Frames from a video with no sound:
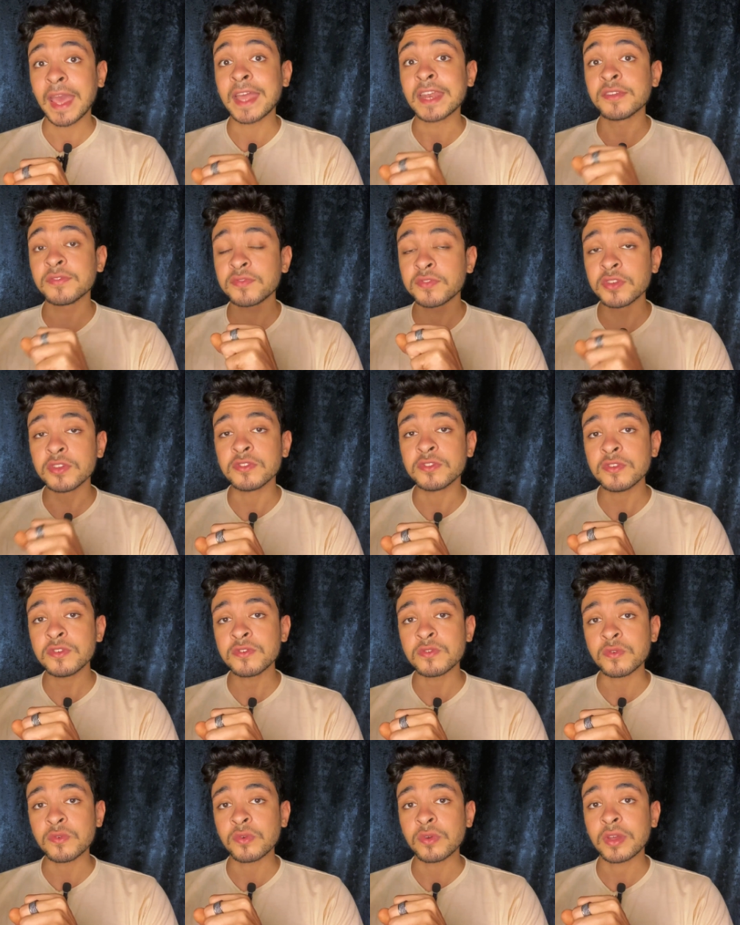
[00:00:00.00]
And if you
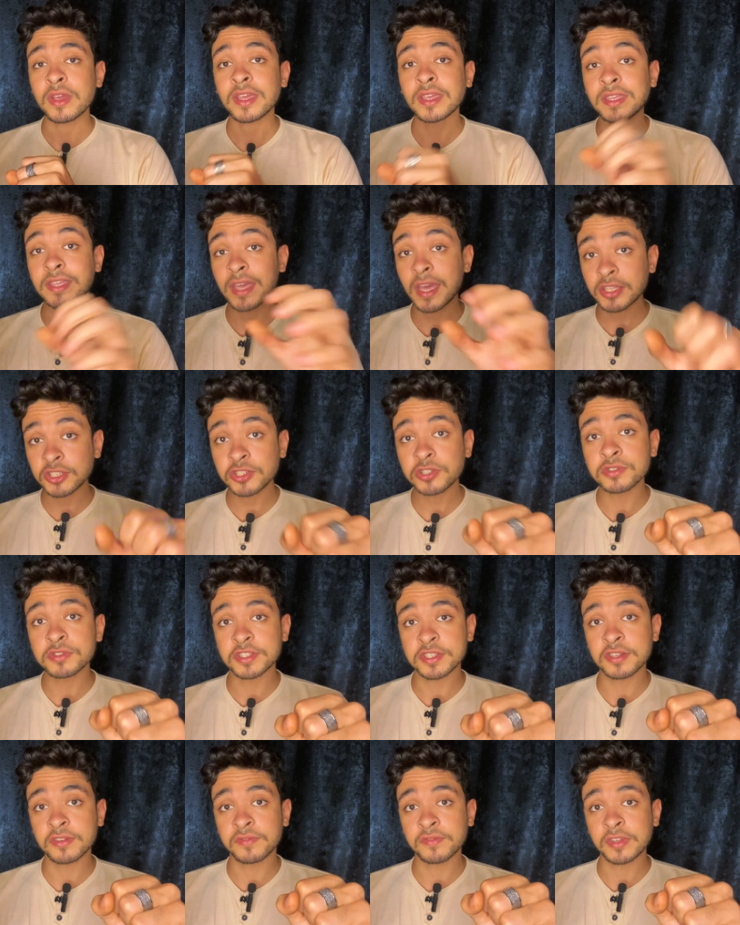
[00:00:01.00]
do, catch
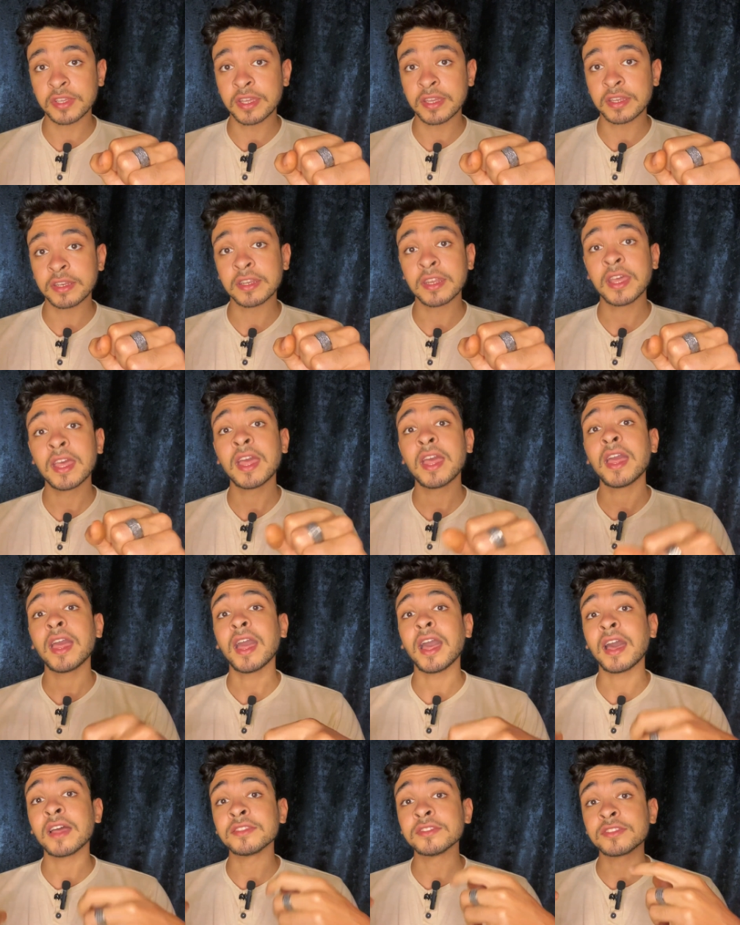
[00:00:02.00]
yourself again
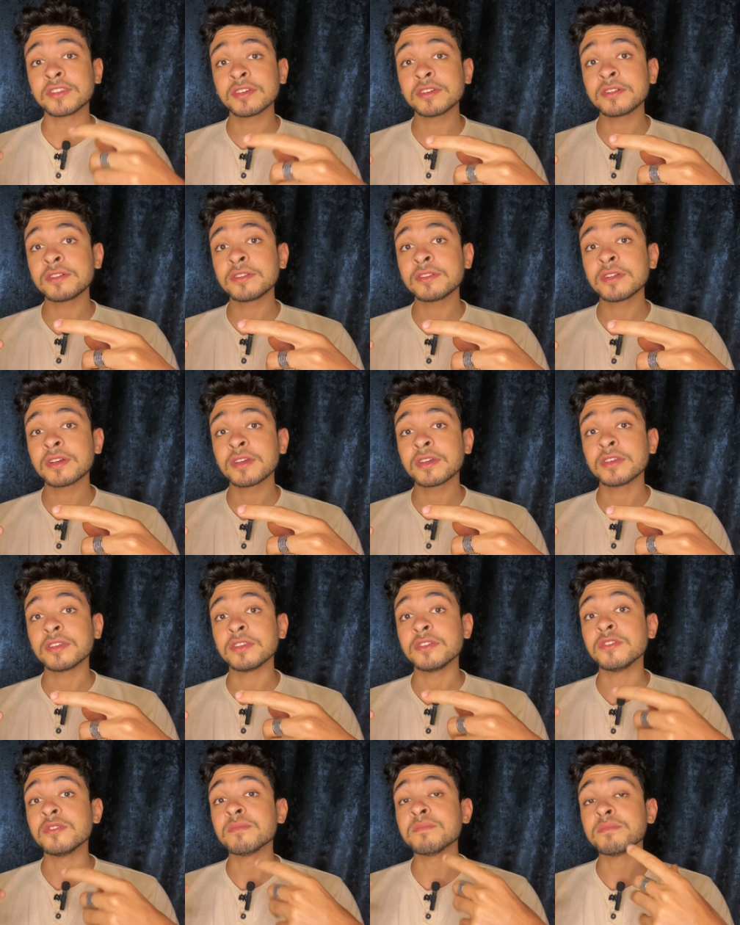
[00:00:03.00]
until
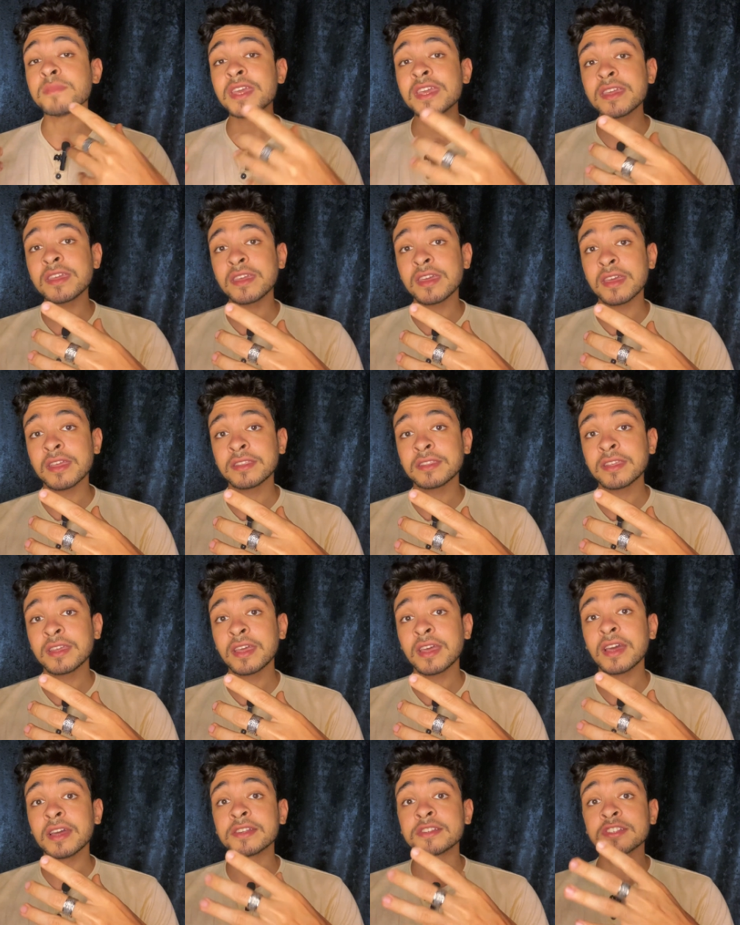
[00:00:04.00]
you make it
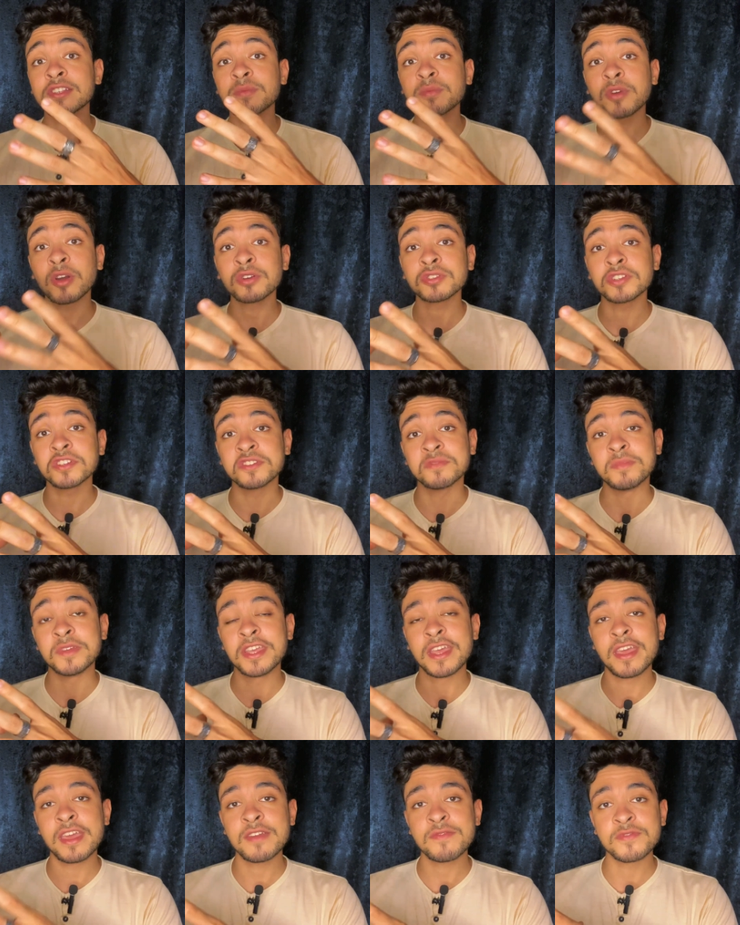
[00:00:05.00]
a subconscious
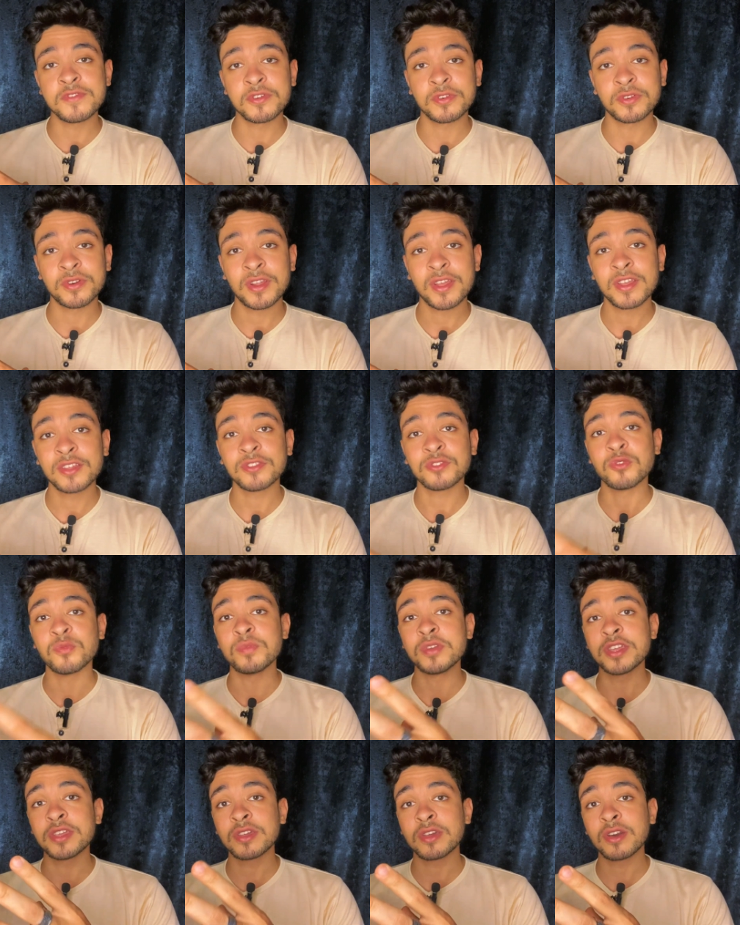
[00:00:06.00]
behavior to
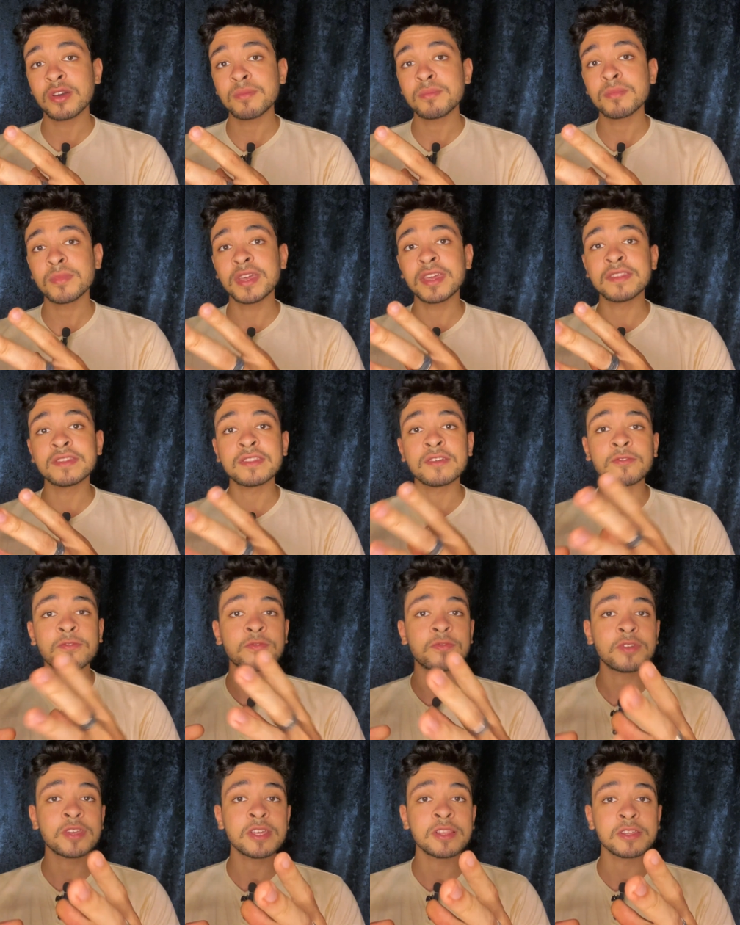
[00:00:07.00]
become in the
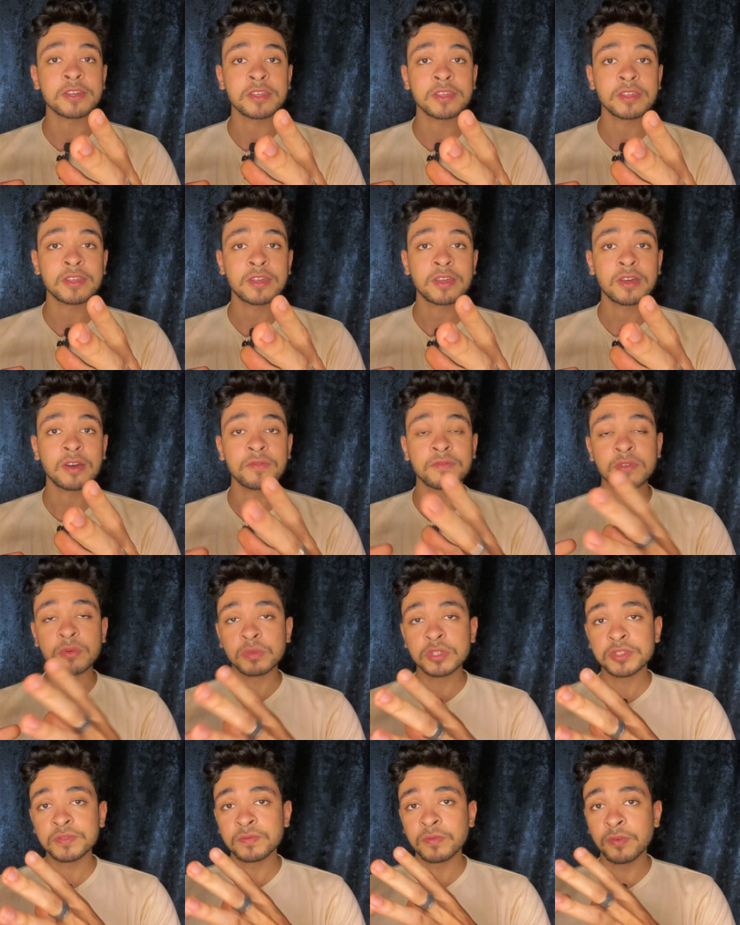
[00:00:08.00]
feeling of the
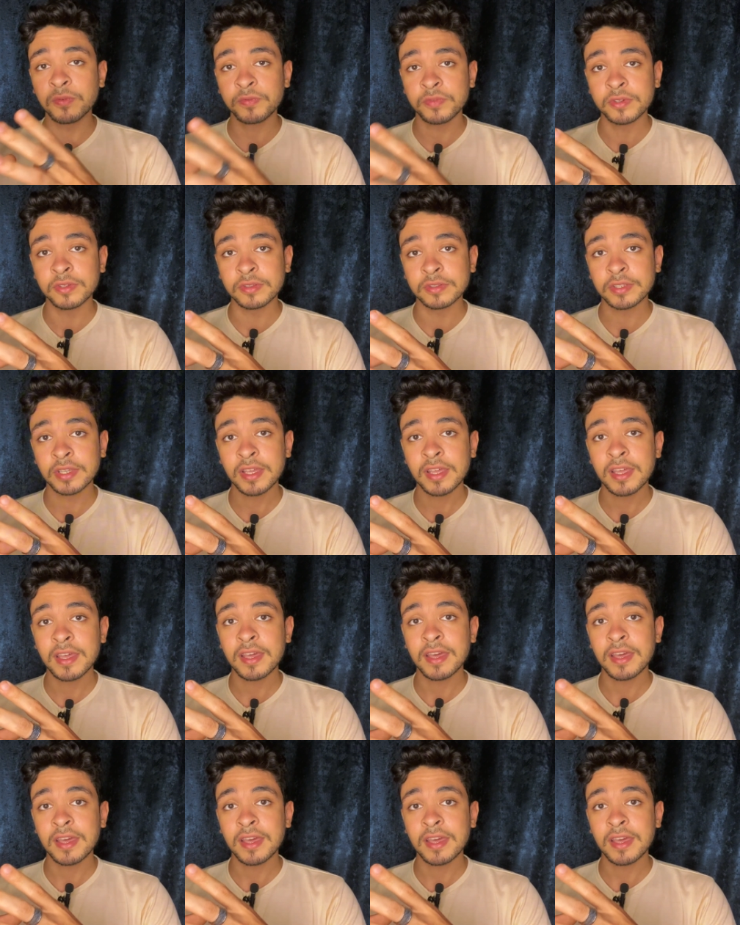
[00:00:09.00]
wish fulfilled.